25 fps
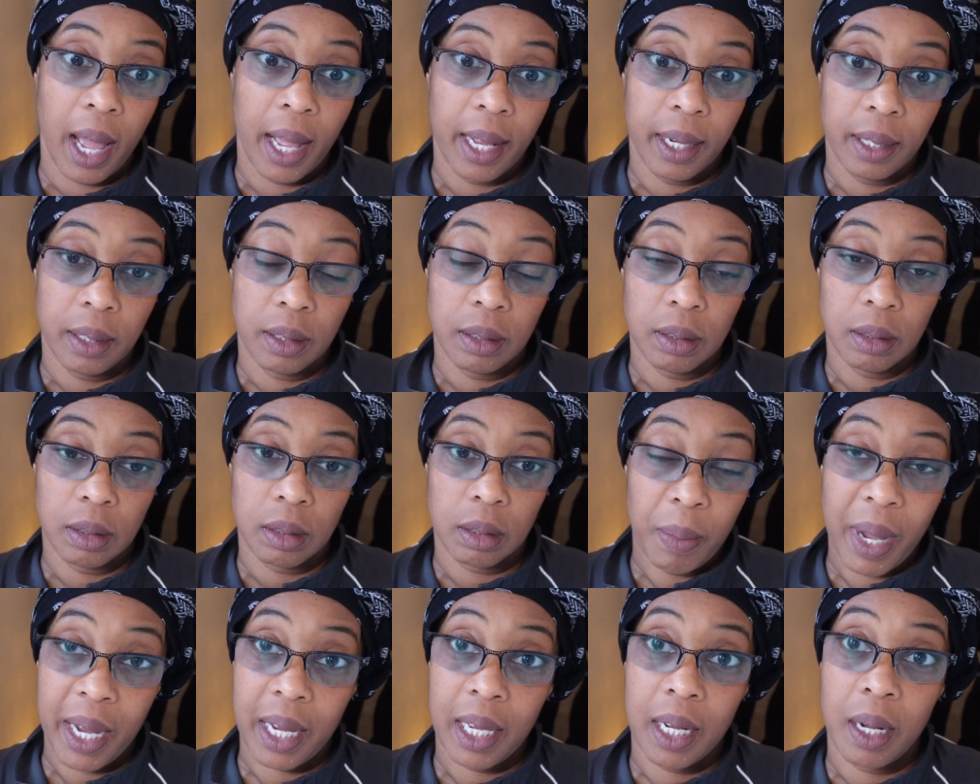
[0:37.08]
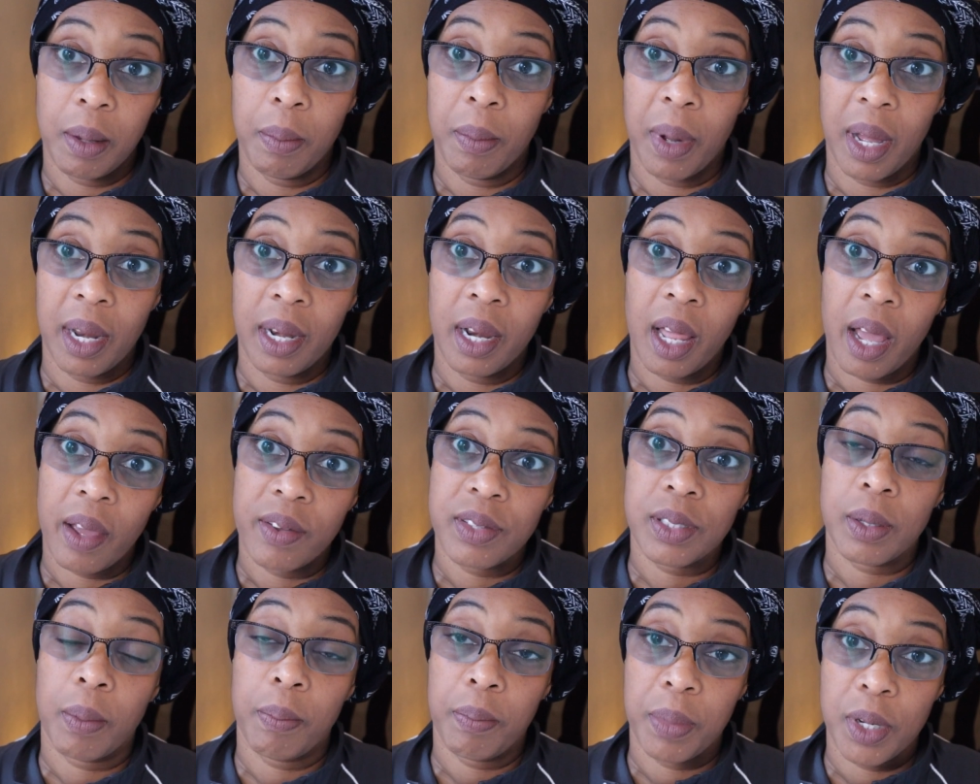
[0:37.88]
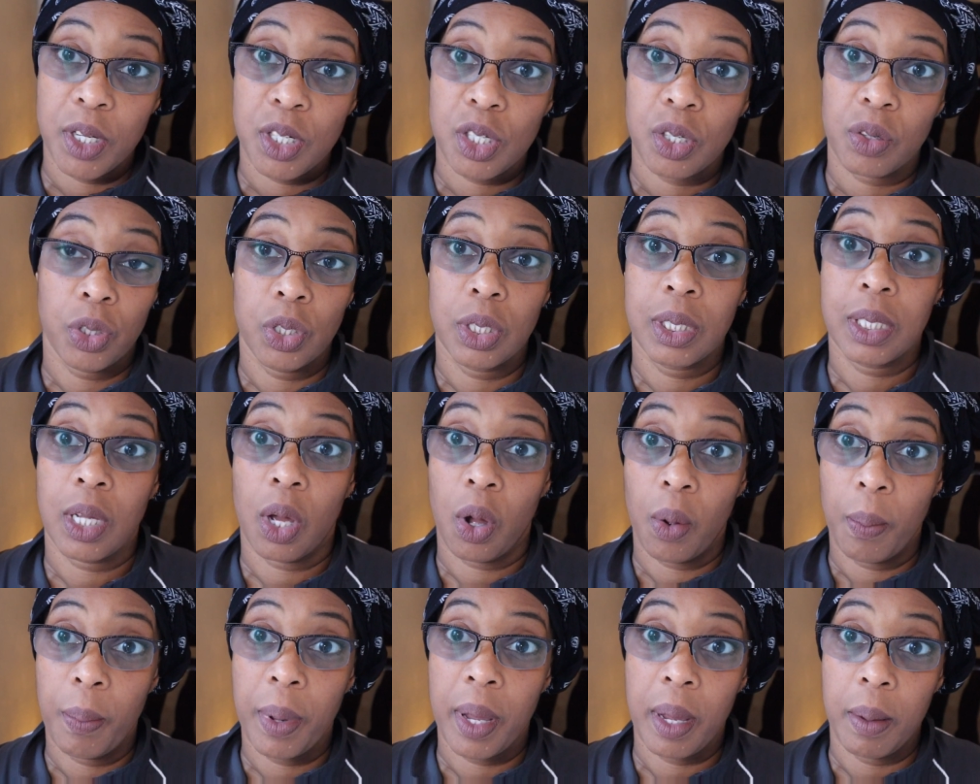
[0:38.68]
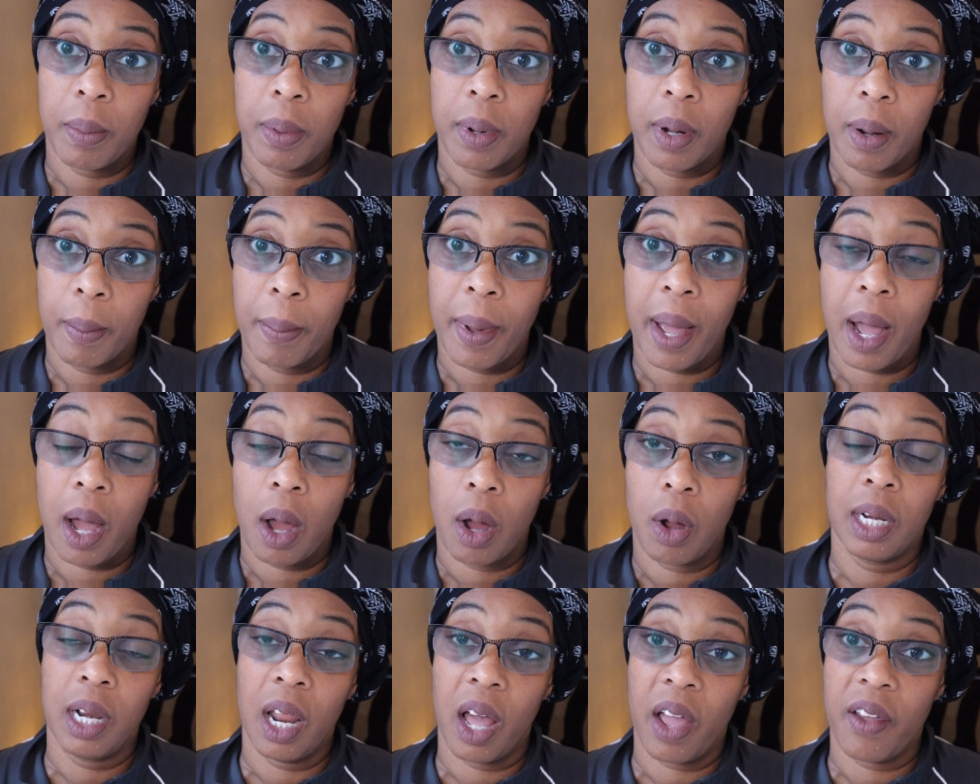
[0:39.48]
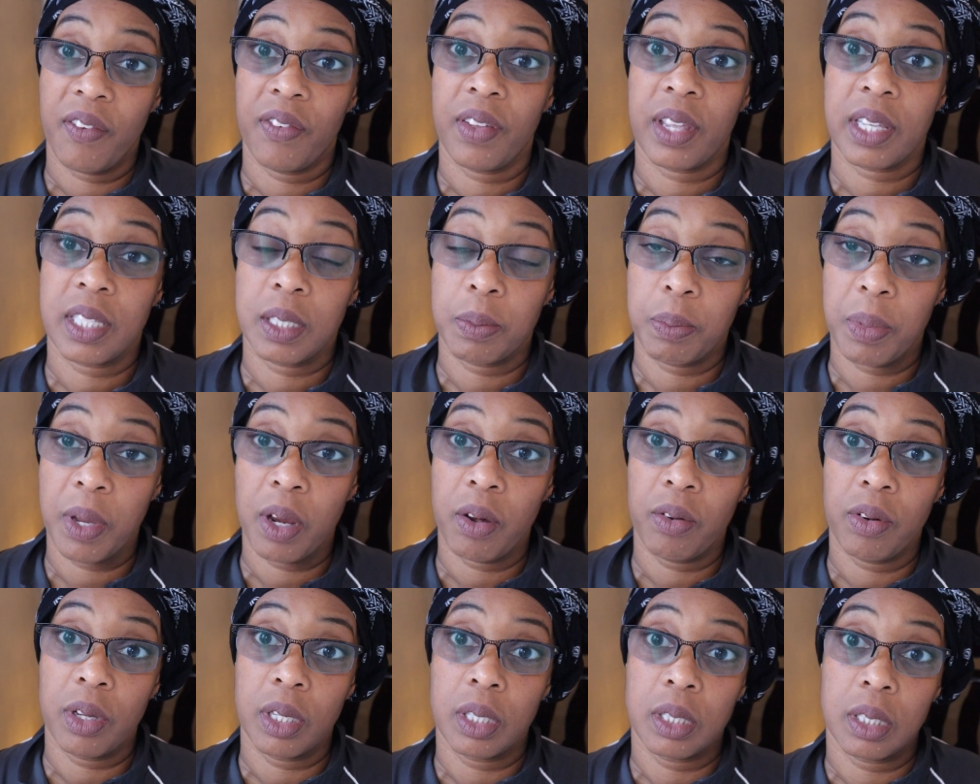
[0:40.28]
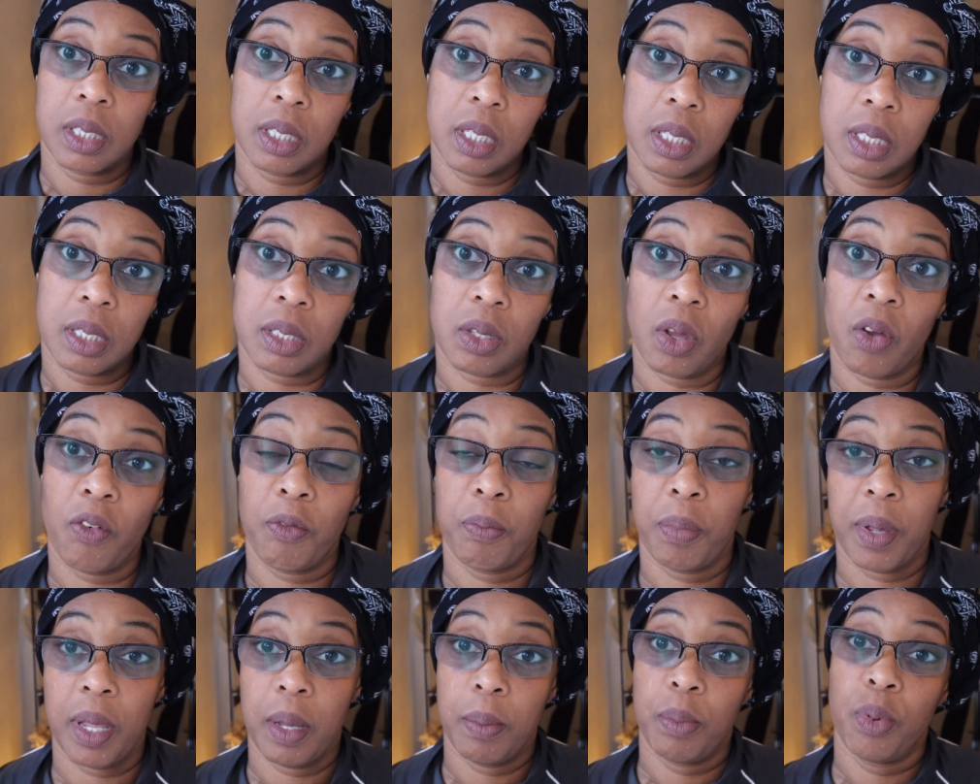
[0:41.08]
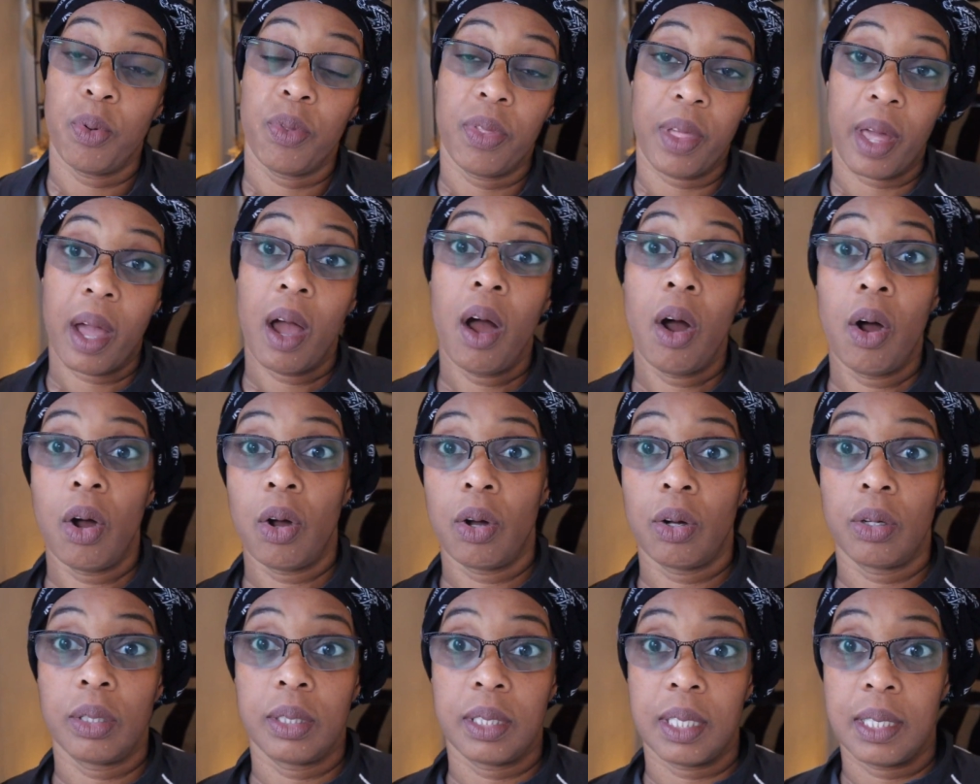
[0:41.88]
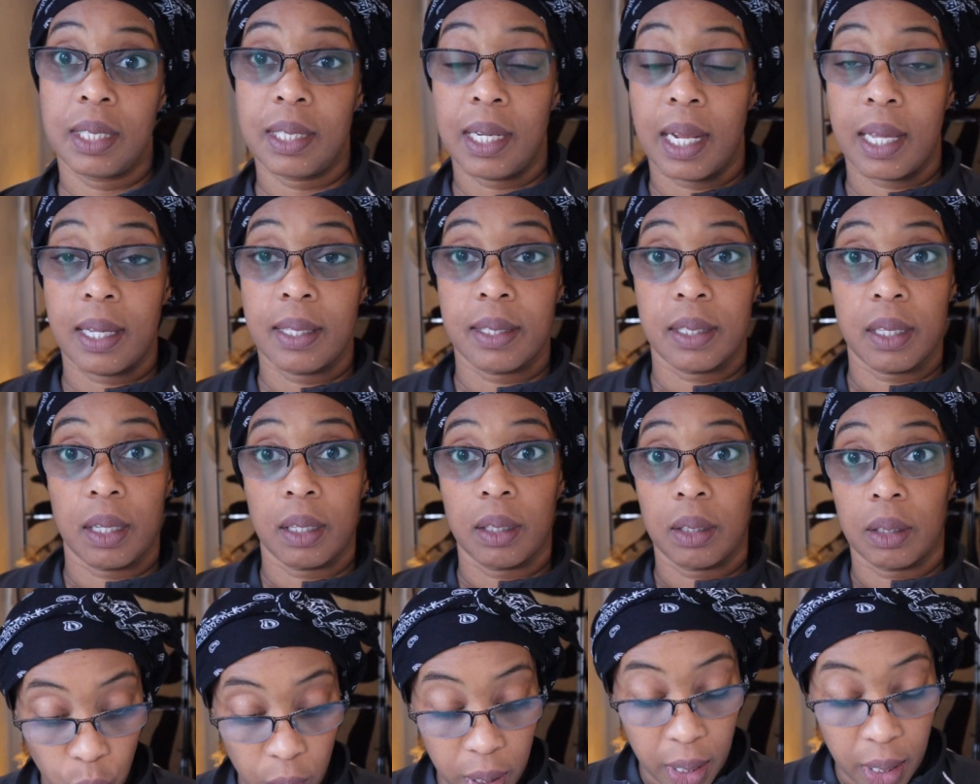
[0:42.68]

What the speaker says: and making it my life's ambition to tell people about life experiences of people that are dyslexic.